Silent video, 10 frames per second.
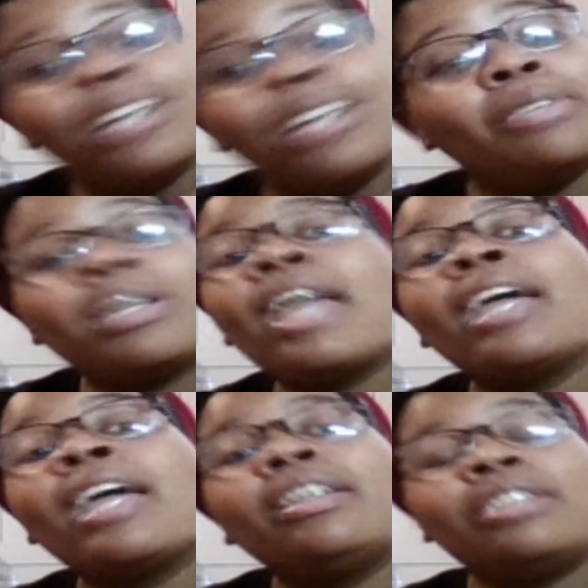You
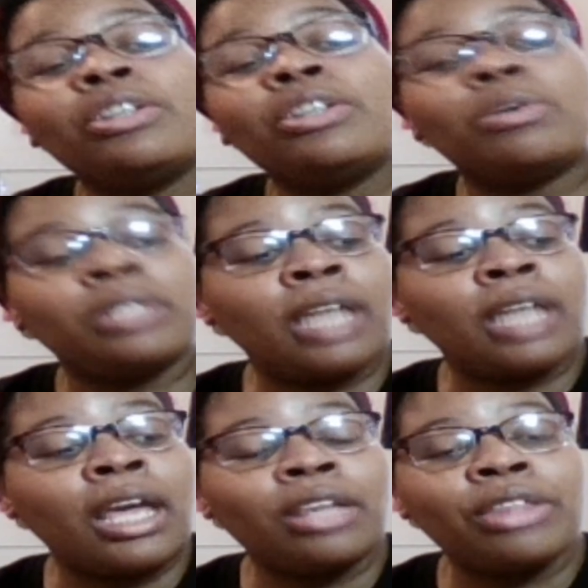can't,
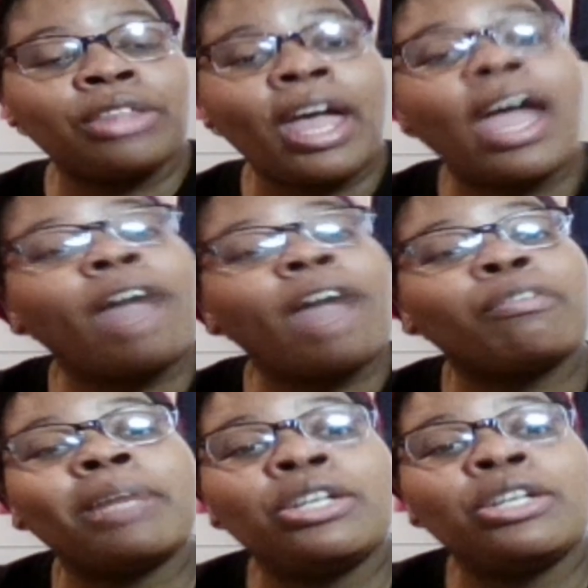say that
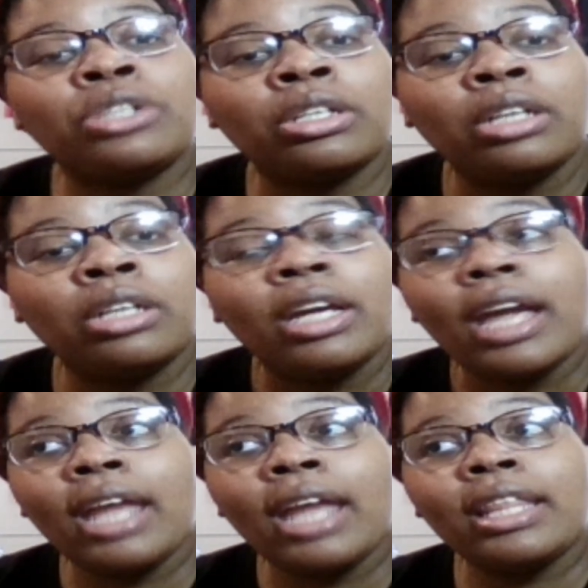affirmation
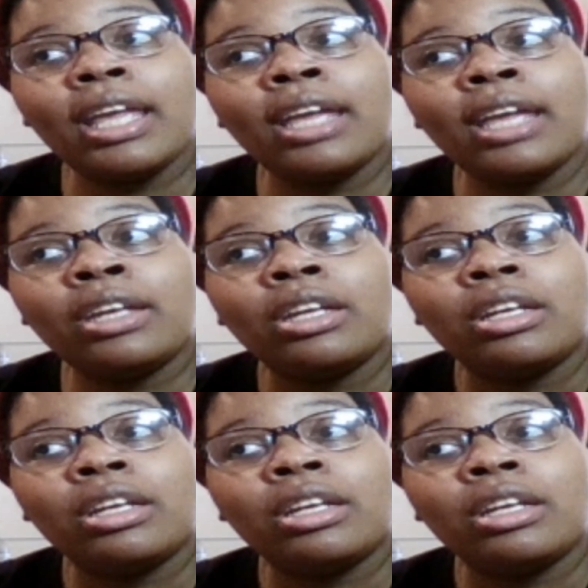and then